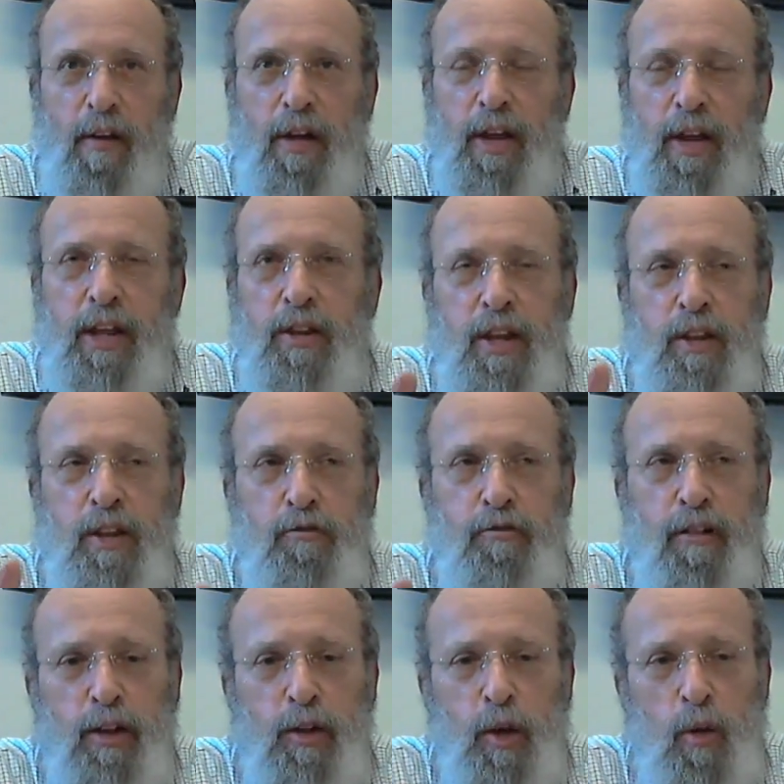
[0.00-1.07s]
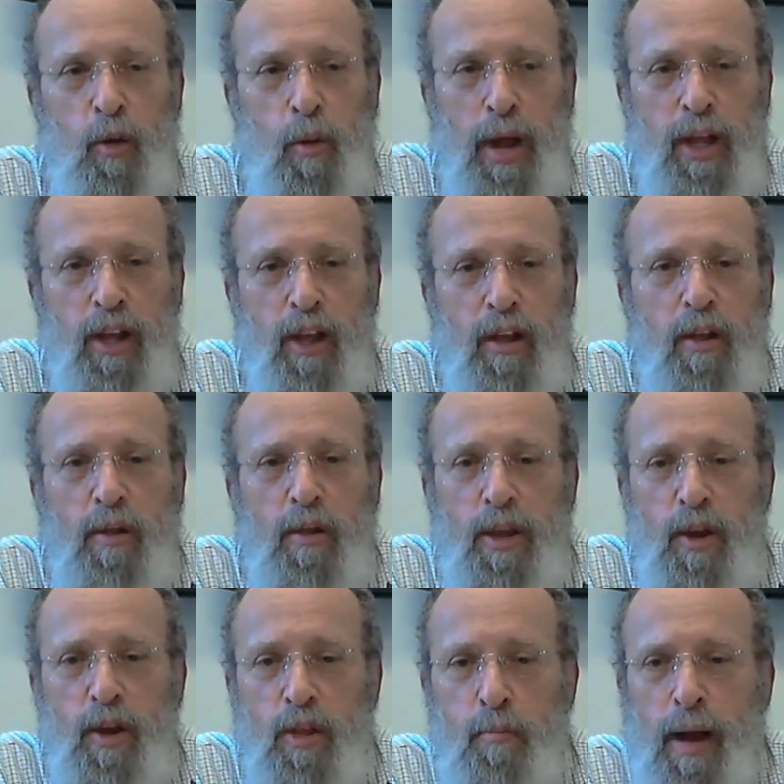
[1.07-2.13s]
the following way.
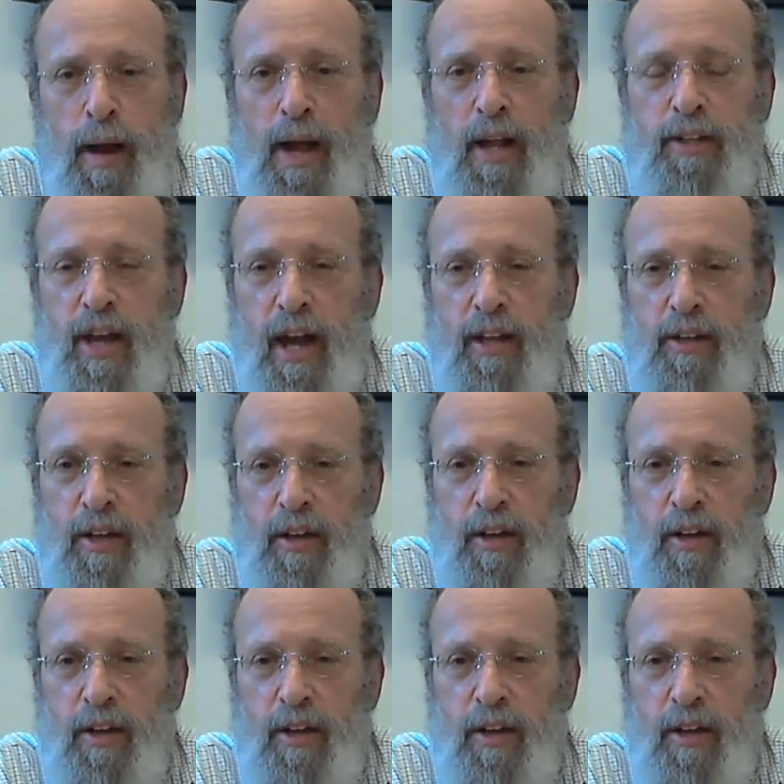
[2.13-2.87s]
The Baal Tanya,